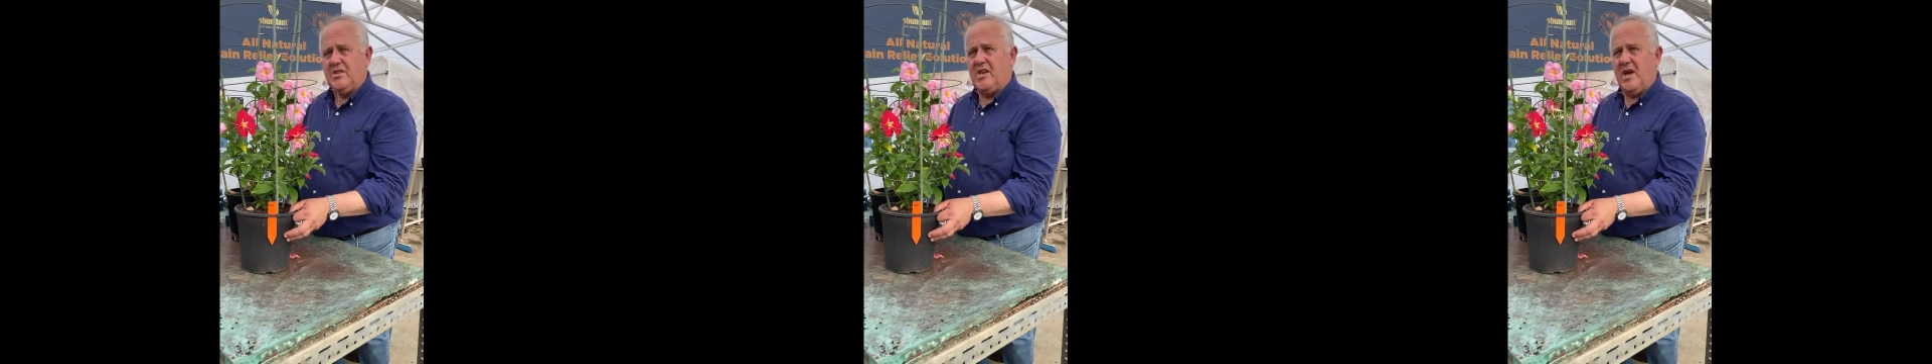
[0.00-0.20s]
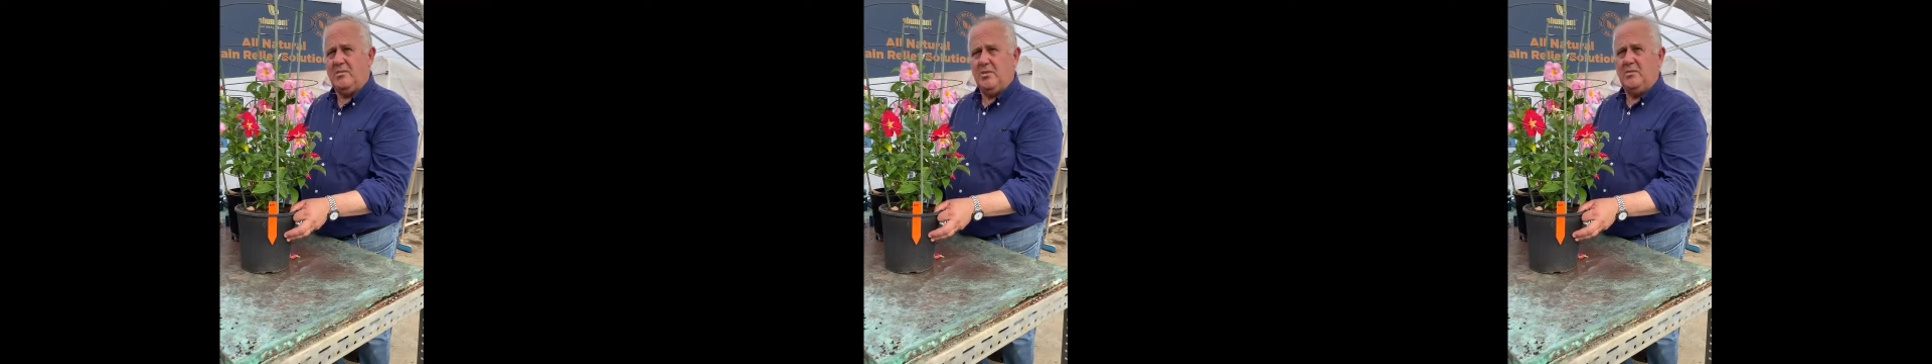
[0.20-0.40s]

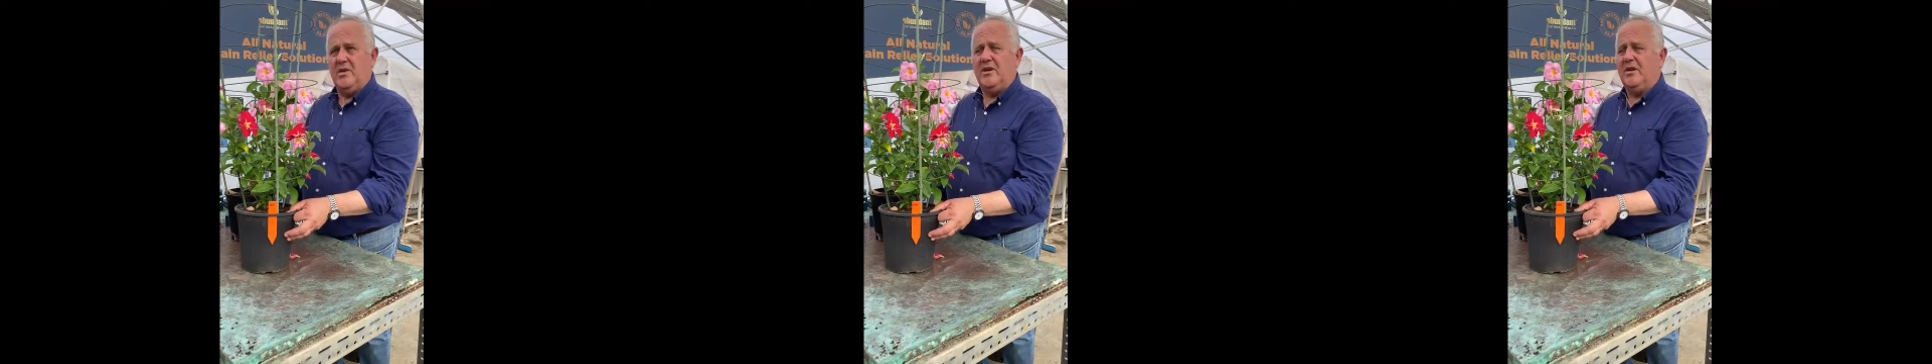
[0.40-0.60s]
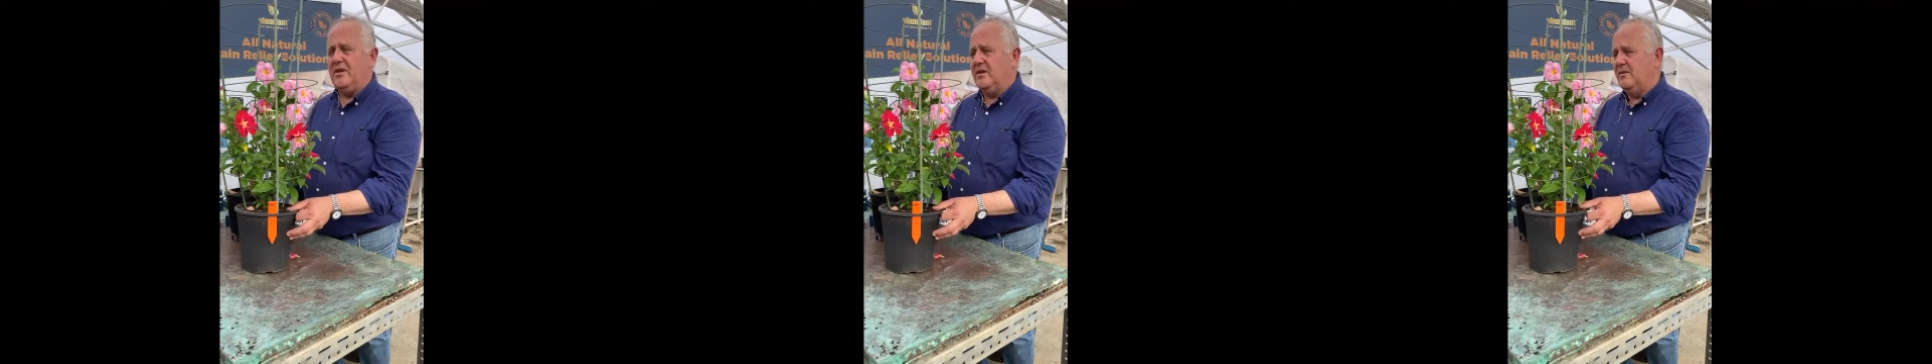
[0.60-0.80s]
capability.
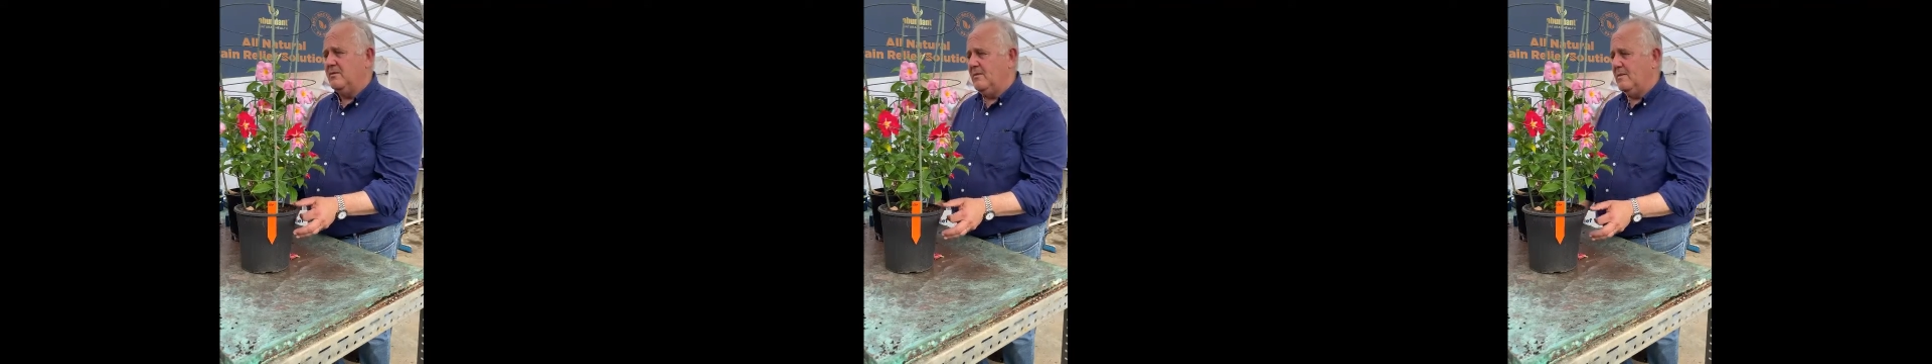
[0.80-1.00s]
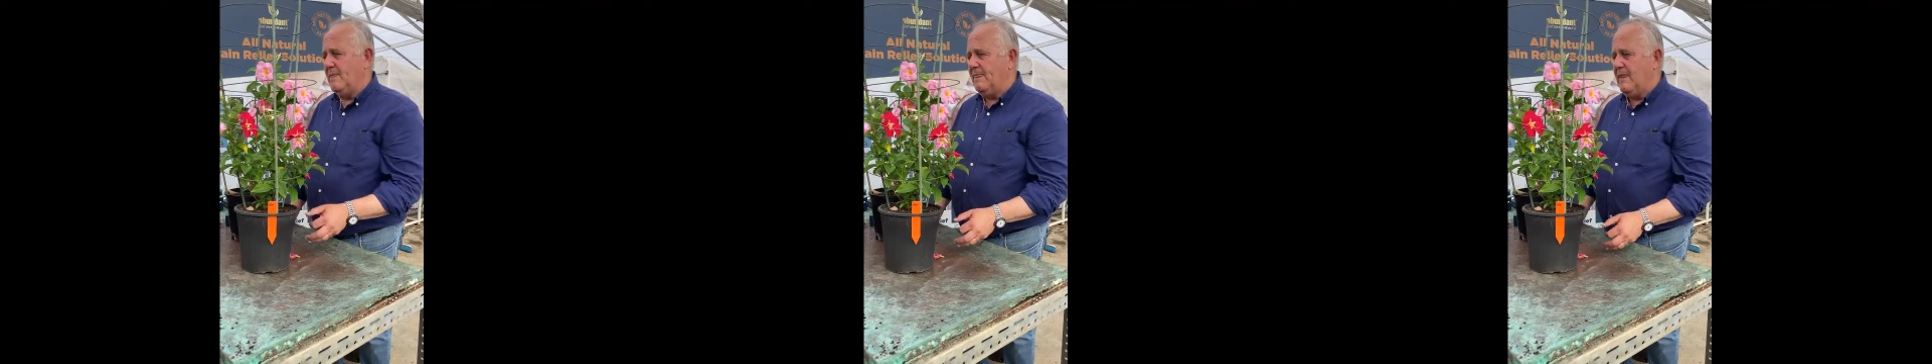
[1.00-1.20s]

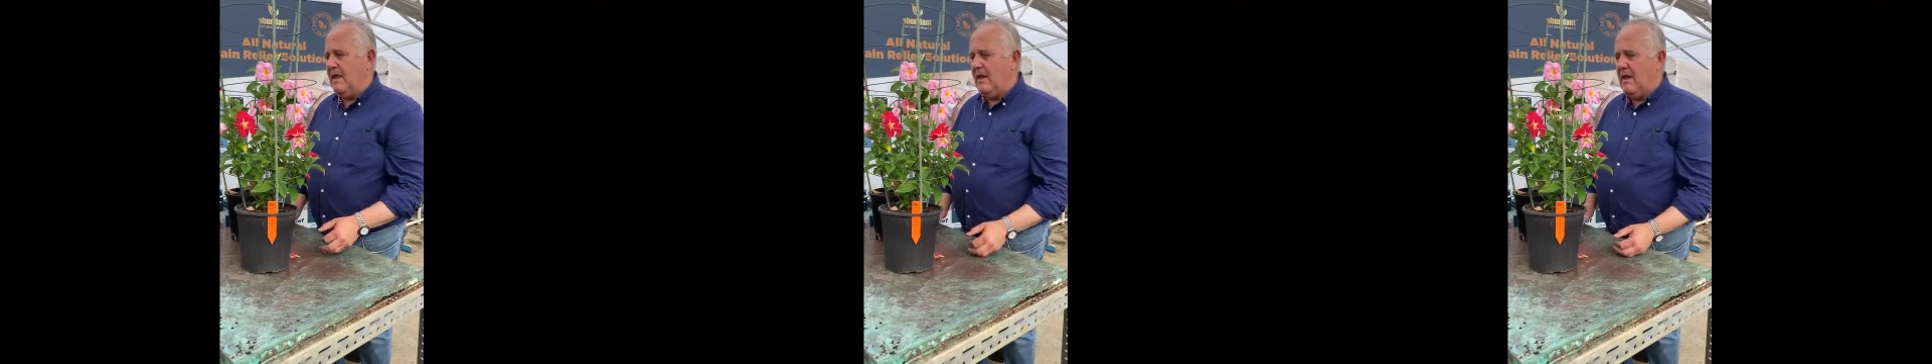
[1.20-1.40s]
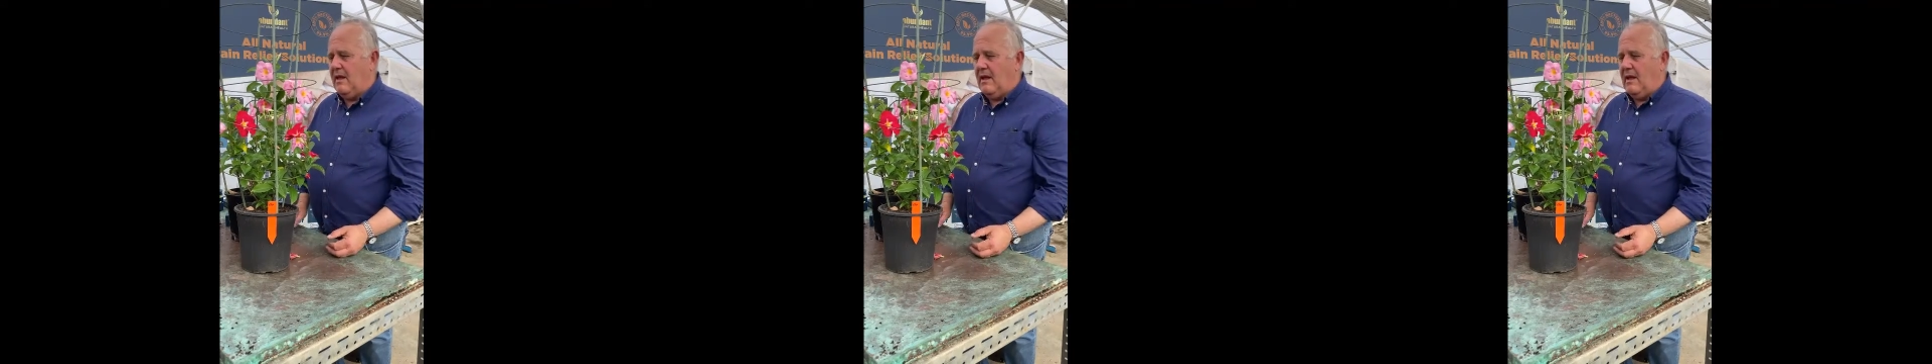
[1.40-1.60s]

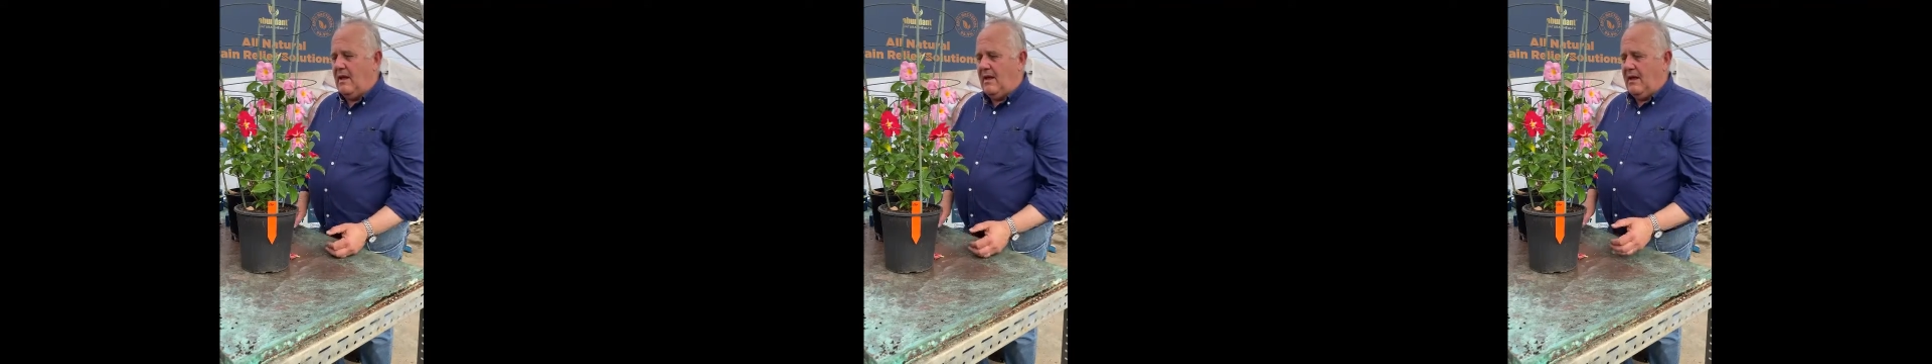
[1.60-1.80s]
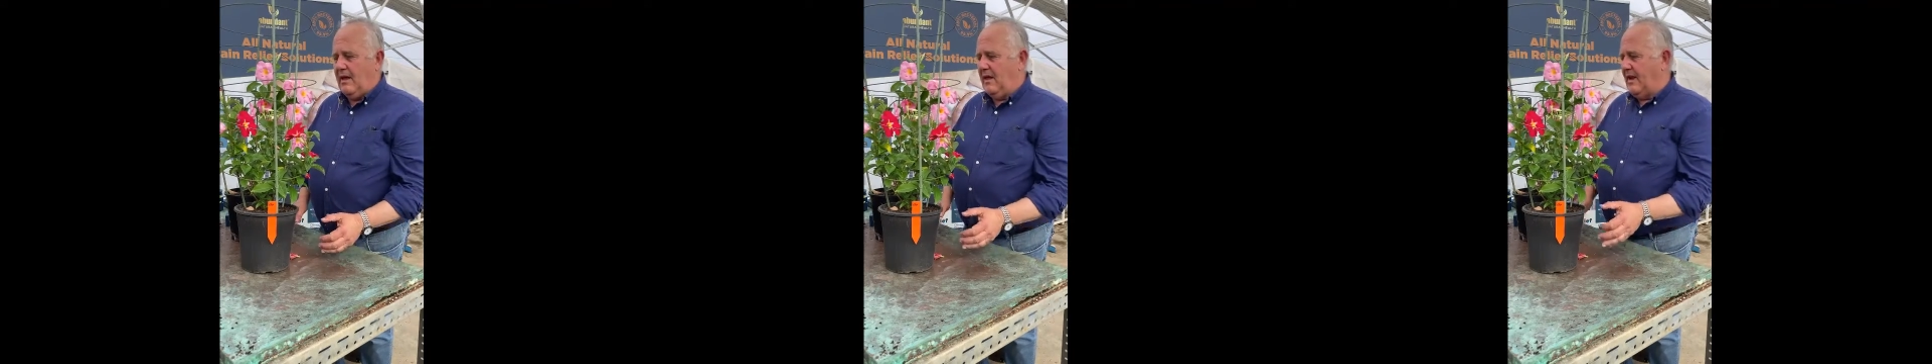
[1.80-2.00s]

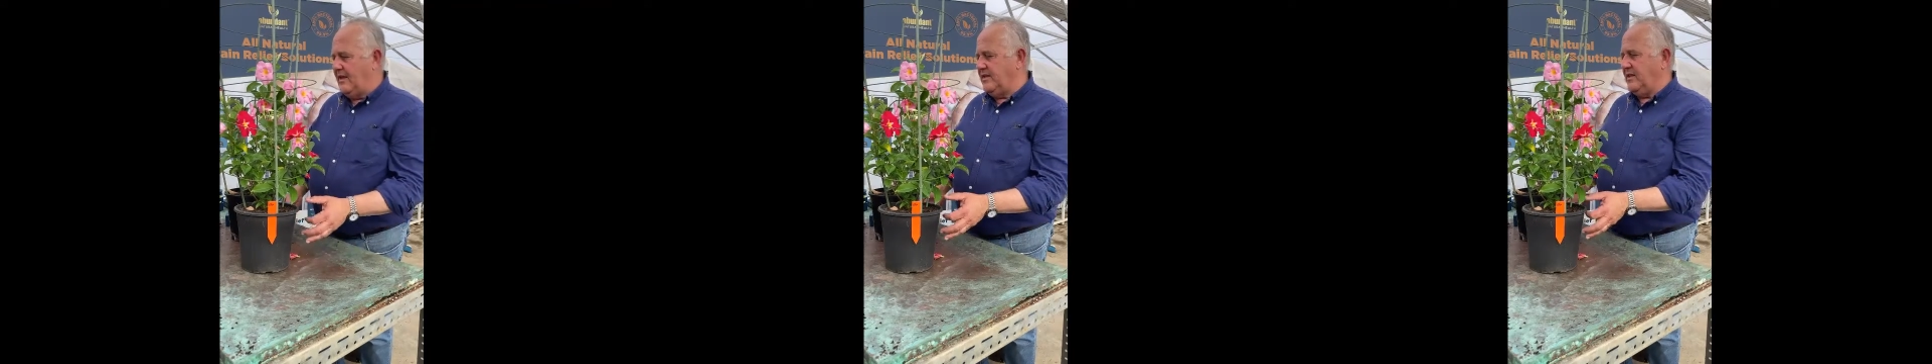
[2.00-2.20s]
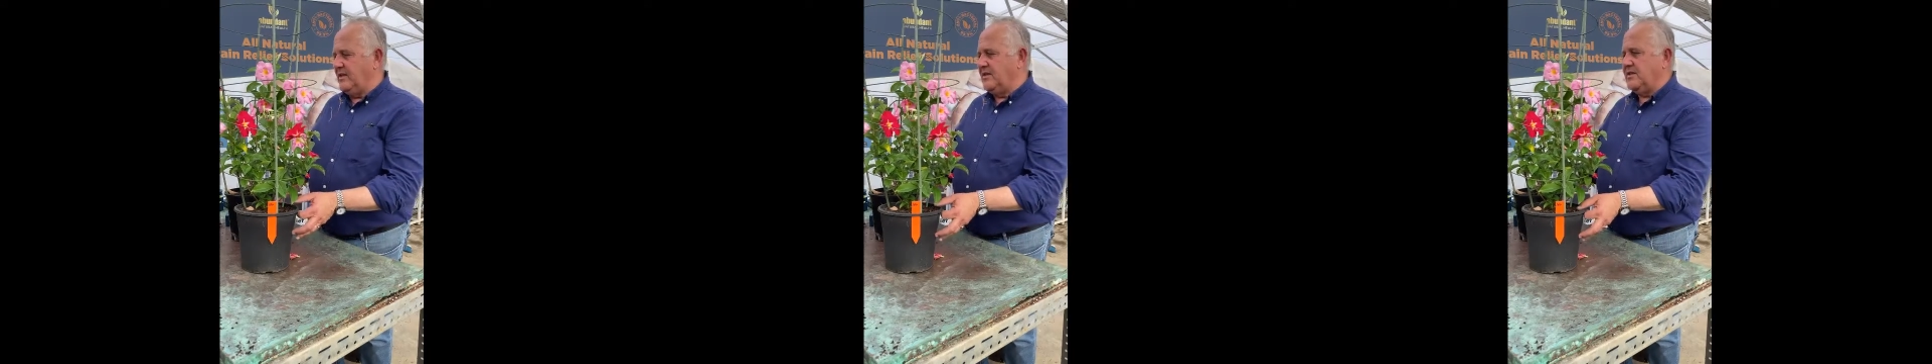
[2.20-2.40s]
And as
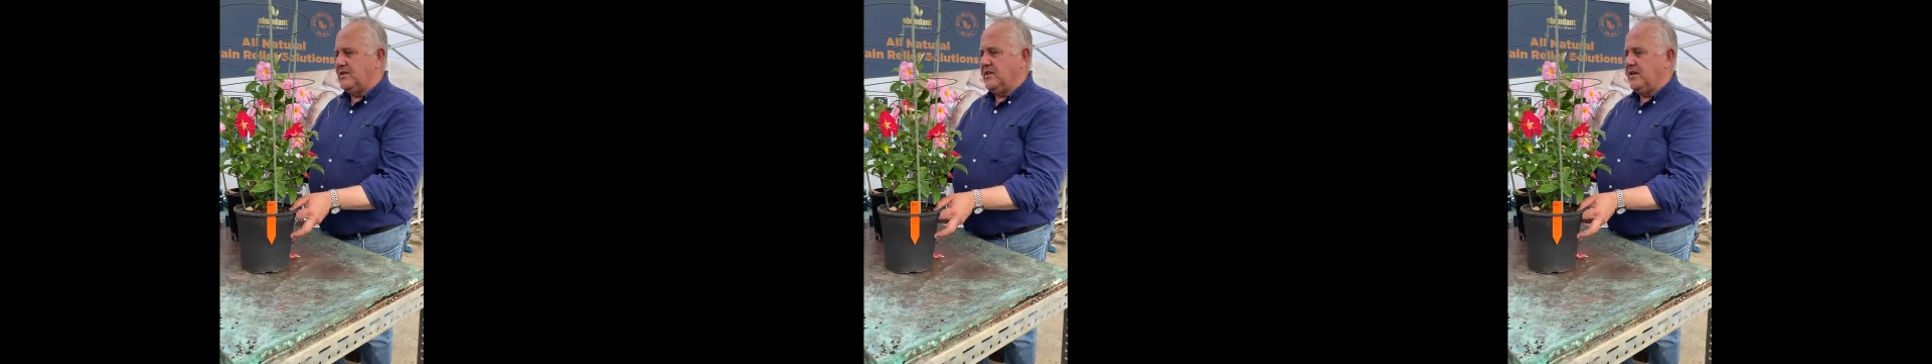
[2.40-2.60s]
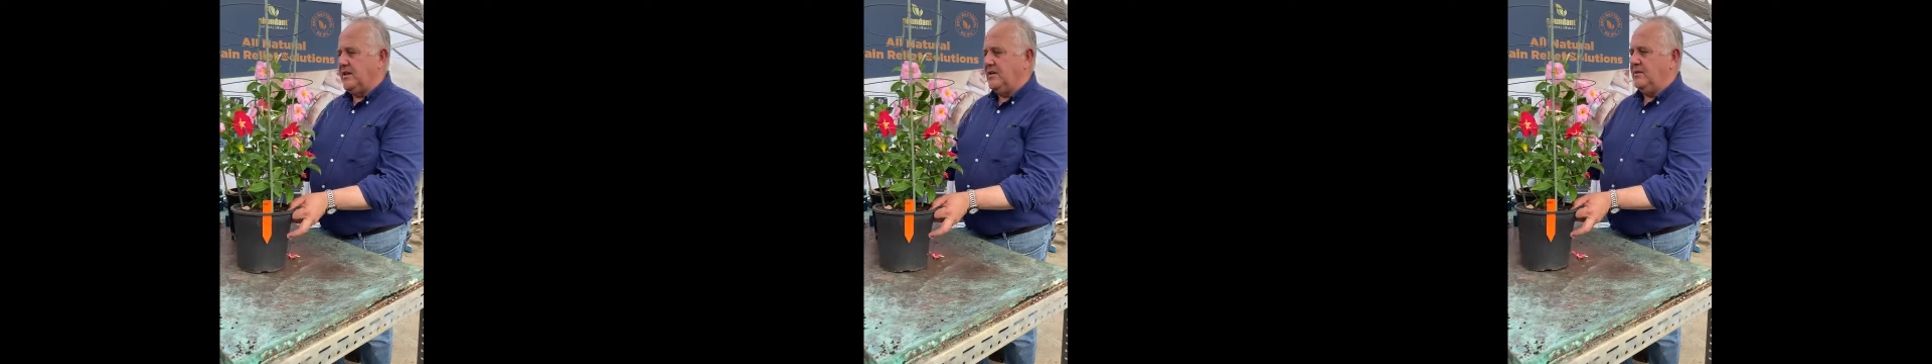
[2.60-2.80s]
you can
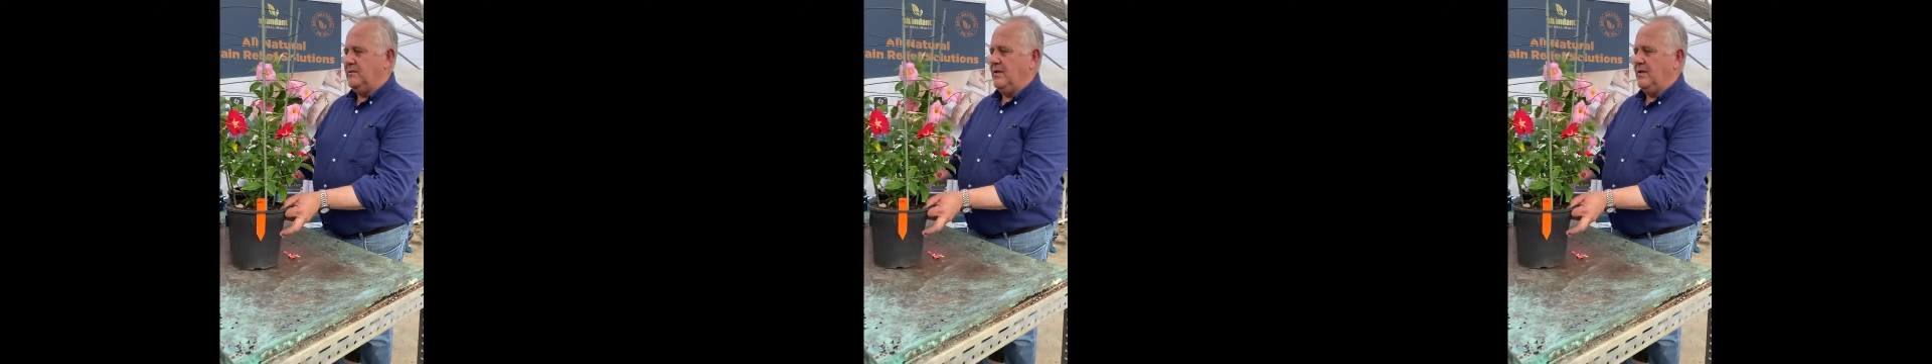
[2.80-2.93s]
see,